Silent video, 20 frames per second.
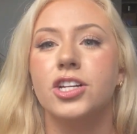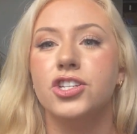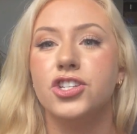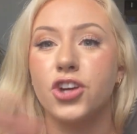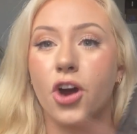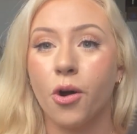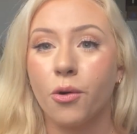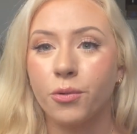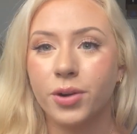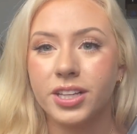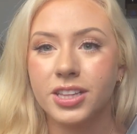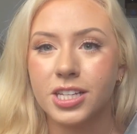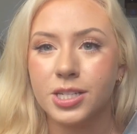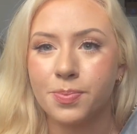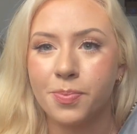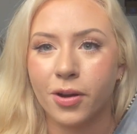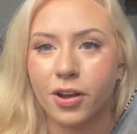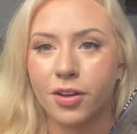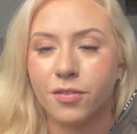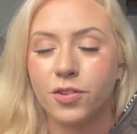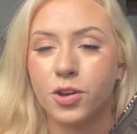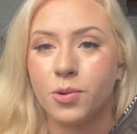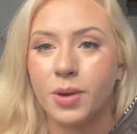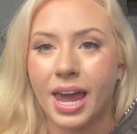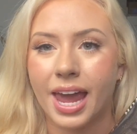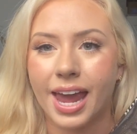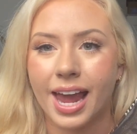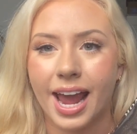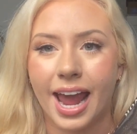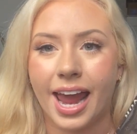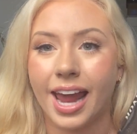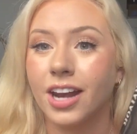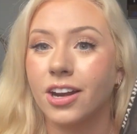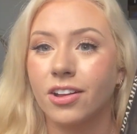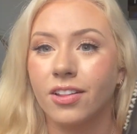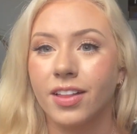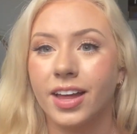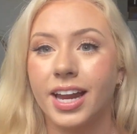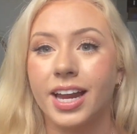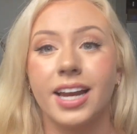Don't read this book if you can't
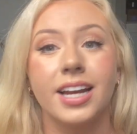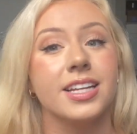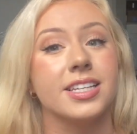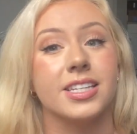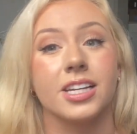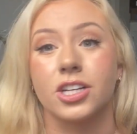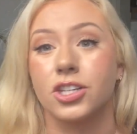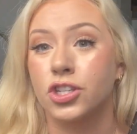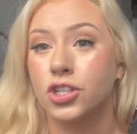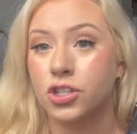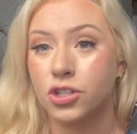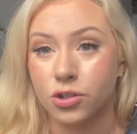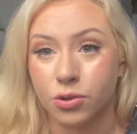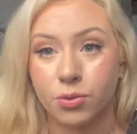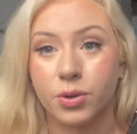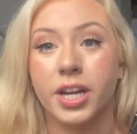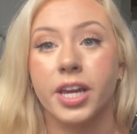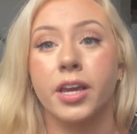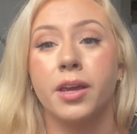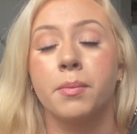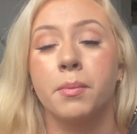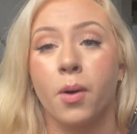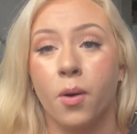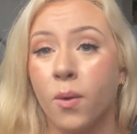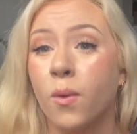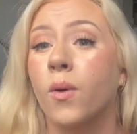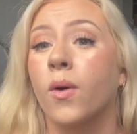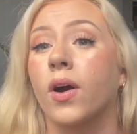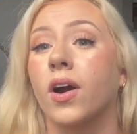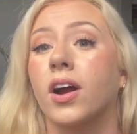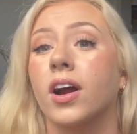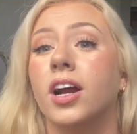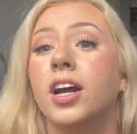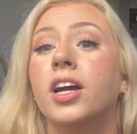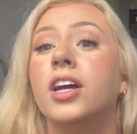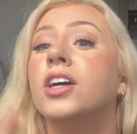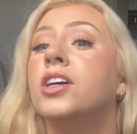handle it. It is extreme horror.